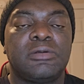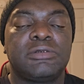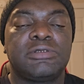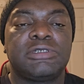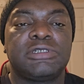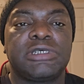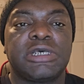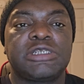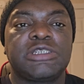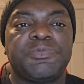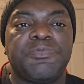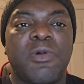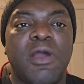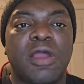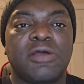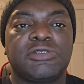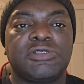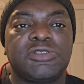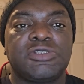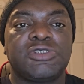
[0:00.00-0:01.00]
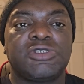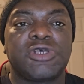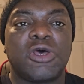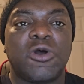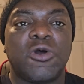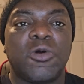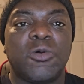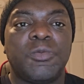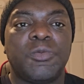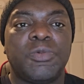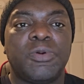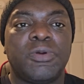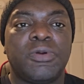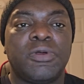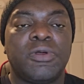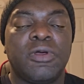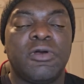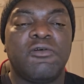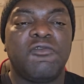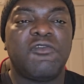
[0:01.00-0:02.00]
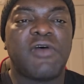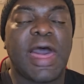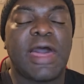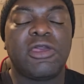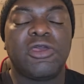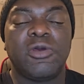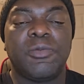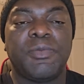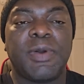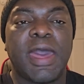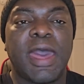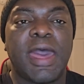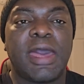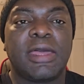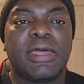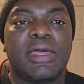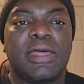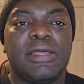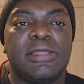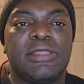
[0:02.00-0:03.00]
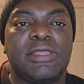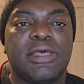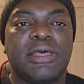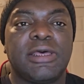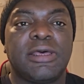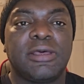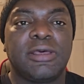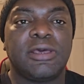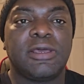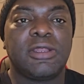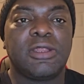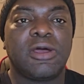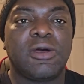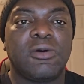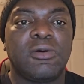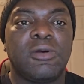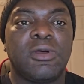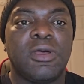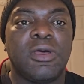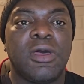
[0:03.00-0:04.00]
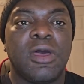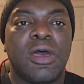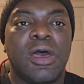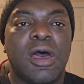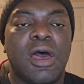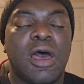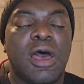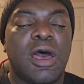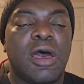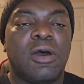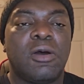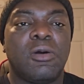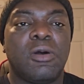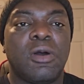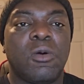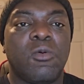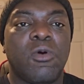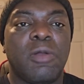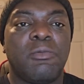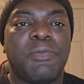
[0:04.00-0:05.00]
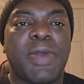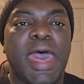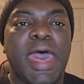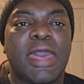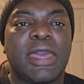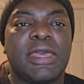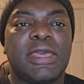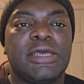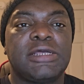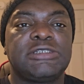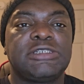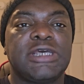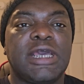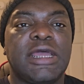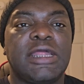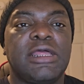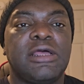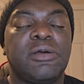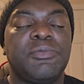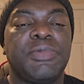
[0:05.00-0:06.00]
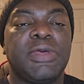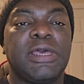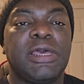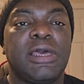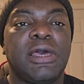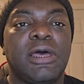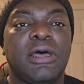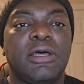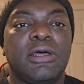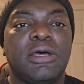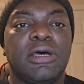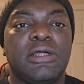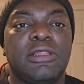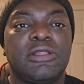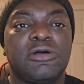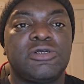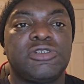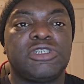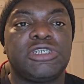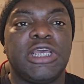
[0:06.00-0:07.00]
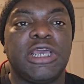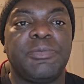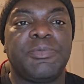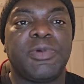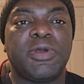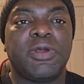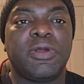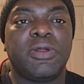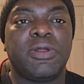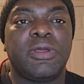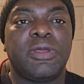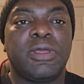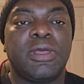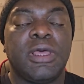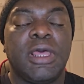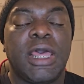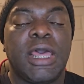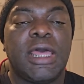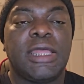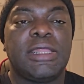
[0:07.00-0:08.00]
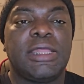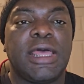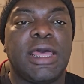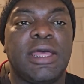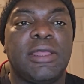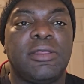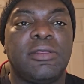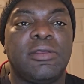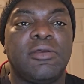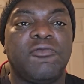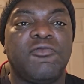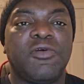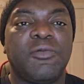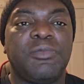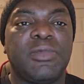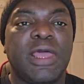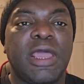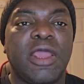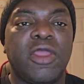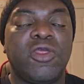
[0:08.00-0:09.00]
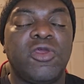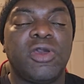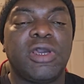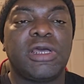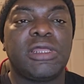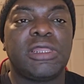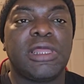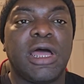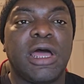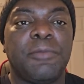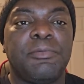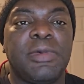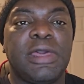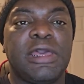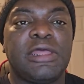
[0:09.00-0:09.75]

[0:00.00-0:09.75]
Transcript: 6 bars of soap value pack into one package, and it'll be a little cheaper. And then from there you can